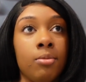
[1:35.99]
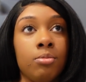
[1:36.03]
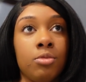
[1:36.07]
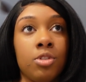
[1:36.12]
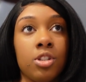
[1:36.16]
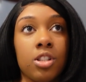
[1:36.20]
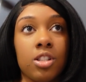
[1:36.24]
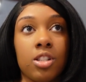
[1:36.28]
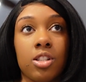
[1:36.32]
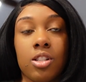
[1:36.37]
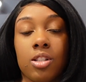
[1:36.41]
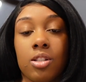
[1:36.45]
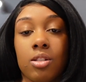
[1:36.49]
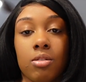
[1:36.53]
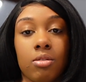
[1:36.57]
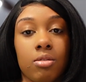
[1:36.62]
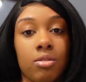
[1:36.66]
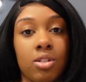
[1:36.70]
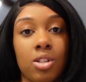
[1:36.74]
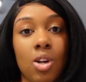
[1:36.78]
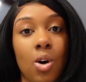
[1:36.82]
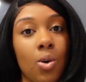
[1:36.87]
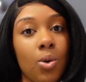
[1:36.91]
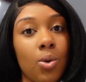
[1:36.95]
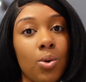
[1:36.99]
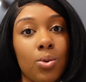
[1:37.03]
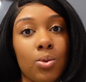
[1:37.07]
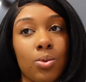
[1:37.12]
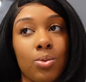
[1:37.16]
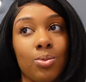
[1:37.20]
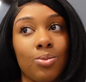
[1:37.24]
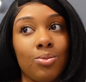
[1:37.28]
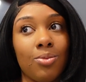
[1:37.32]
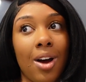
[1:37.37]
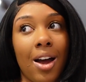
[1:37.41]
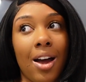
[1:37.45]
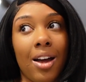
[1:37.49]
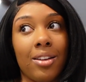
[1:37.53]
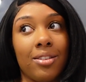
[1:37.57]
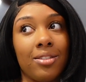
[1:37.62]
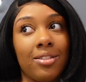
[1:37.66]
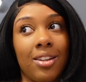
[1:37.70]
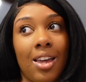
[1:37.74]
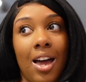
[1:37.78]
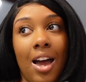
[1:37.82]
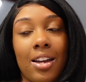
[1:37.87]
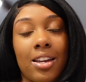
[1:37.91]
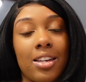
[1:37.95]
just so
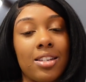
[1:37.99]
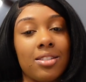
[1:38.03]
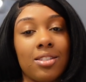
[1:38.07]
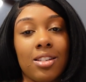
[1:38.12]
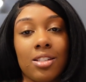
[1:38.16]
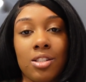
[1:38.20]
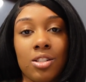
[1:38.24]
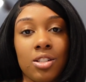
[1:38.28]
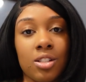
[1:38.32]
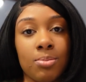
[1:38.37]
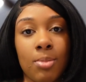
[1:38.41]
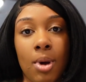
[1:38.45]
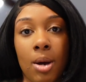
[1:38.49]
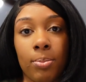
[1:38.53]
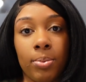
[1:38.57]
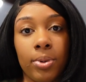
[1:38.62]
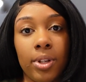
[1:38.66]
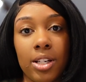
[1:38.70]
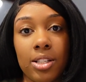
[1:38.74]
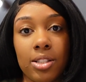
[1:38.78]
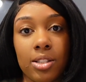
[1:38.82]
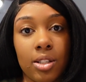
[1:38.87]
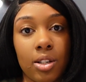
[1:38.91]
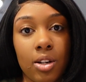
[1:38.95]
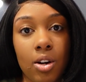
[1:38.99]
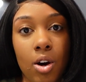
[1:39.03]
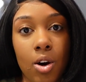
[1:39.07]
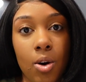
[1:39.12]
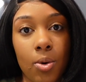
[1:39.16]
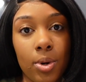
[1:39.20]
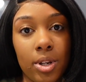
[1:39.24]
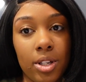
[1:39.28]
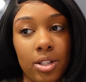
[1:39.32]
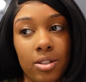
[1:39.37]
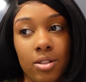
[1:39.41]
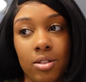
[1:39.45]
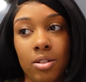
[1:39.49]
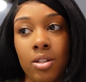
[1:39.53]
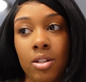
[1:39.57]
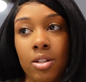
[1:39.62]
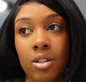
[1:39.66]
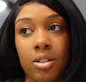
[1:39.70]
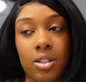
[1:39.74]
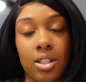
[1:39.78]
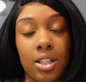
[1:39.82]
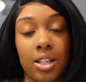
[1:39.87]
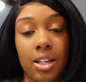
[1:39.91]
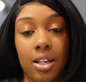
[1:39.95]
I guess that's just my place to go in
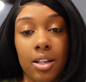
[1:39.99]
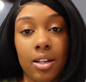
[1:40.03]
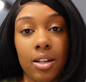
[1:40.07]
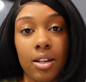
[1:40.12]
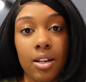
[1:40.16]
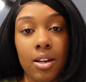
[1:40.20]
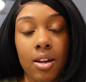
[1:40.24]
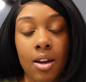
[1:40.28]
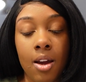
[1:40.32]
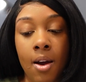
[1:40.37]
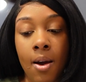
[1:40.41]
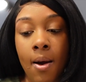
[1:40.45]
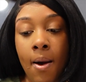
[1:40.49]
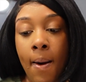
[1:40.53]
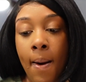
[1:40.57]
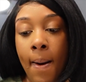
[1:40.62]
to get it,